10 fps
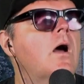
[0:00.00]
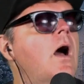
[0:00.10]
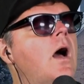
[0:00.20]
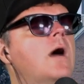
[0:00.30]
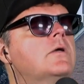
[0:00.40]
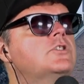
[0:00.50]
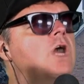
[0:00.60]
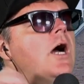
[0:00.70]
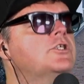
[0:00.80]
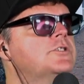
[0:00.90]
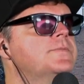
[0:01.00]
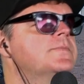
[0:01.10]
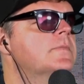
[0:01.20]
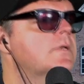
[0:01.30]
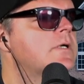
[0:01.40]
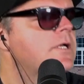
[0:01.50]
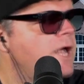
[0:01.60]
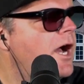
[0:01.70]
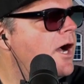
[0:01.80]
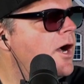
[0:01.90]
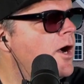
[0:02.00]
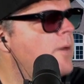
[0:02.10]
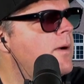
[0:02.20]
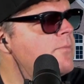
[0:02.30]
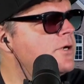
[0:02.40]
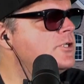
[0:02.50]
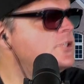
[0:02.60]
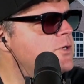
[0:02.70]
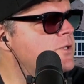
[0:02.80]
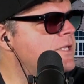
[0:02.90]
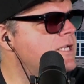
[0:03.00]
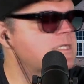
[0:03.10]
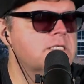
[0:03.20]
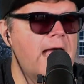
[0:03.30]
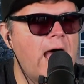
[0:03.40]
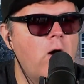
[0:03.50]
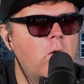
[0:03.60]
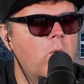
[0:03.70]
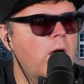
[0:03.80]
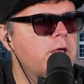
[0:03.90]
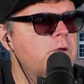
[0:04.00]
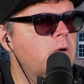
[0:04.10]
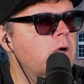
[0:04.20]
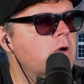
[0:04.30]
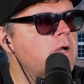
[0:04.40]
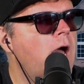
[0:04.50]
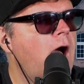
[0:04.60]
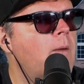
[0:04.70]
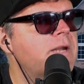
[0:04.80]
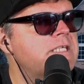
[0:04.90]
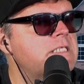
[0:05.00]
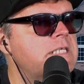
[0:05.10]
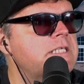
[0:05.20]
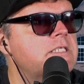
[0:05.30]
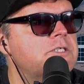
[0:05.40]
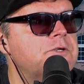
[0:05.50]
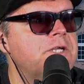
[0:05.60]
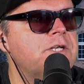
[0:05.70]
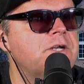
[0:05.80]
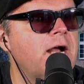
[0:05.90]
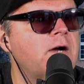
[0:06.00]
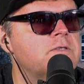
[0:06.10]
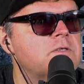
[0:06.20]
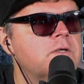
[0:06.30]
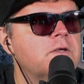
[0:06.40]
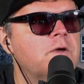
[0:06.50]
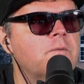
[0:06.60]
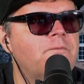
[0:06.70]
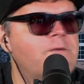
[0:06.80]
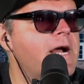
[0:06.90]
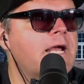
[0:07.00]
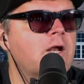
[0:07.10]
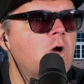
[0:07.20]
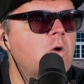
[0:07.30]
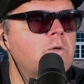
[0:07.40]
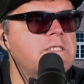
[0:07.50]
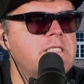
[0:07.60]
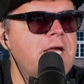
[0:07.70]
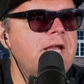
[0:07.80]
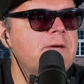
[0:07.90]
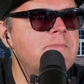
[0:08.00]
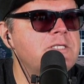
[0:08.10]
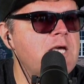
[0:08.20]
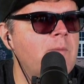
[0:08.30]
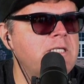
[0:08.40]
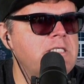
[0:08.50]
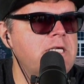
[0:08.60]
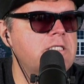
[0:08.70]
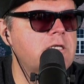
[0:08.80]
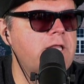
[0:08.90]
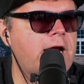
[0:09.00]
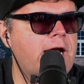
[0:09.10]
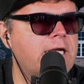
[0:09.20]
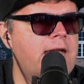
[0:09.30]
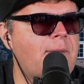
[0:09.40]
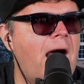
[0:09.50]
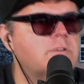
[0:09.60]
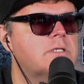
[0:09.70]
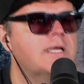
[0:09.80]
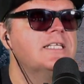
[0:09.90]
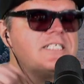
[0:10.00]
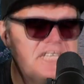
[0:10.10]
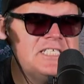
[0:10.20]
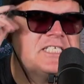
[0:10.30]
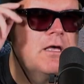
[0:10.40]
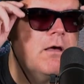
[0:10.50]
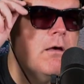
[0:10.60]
Huh, Josh. I'm pretty sure this is how you learn. How many seats do you need in your house? You fucking go to a stadium, you see how many seats are in that goddamn house. Seats.